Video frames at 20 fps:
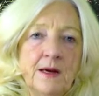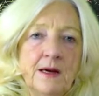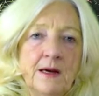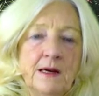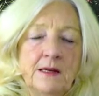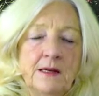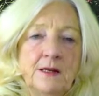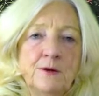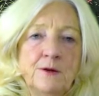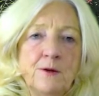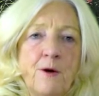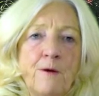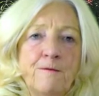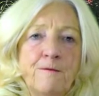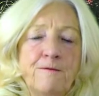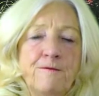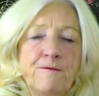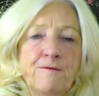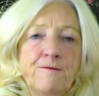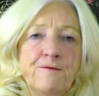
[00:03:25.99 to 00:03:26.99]
It is
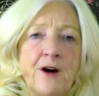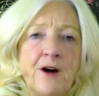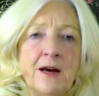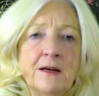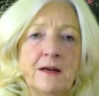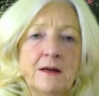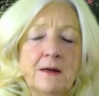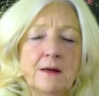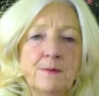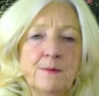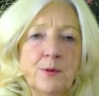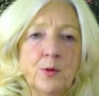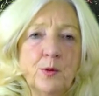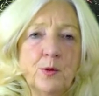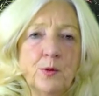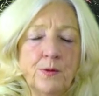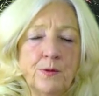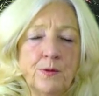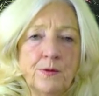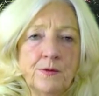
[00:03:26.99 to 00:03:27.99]
of vital
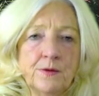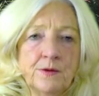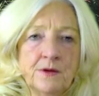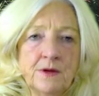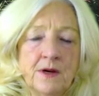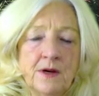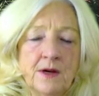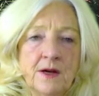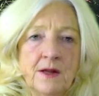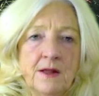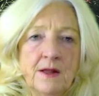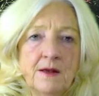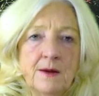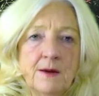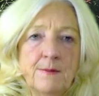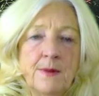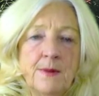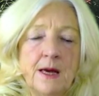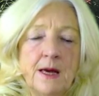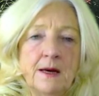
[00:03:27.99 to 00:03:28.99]
importance
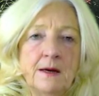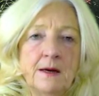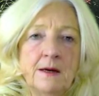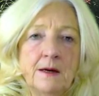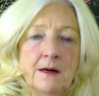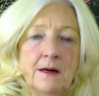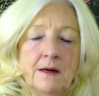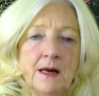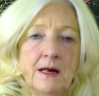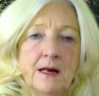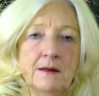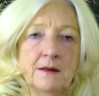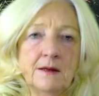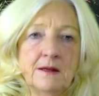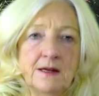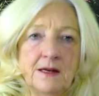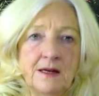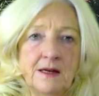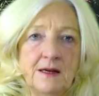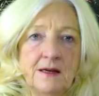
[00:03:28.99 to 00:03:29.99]
that men are
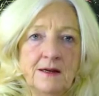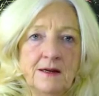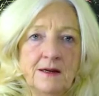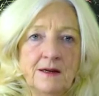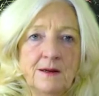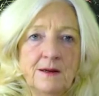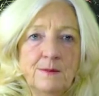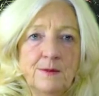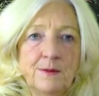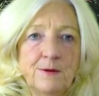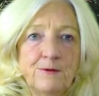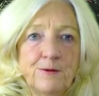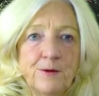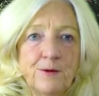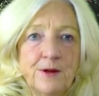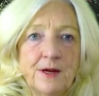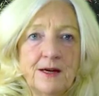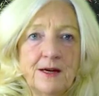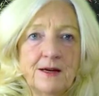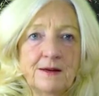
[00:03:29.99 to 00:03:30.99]
healthy
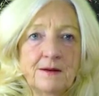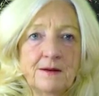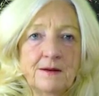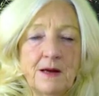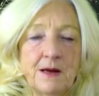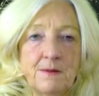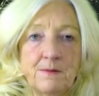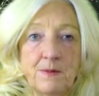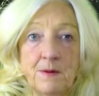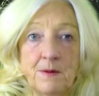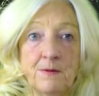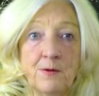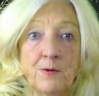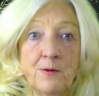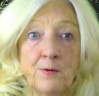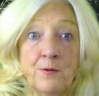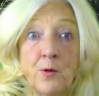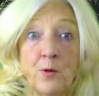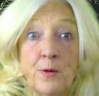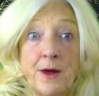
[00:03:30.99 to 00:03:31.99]
before
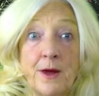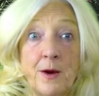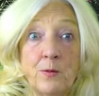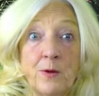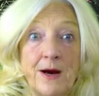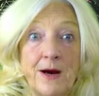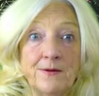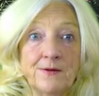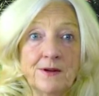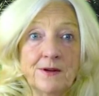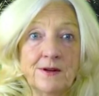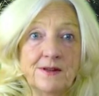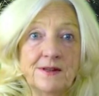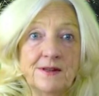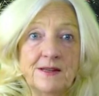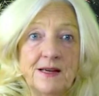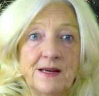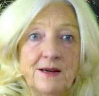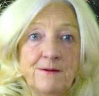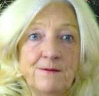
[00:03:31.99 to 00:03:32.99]
their wives
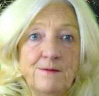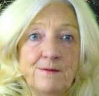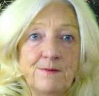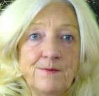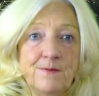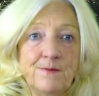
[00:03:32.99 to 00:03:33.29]
conceive.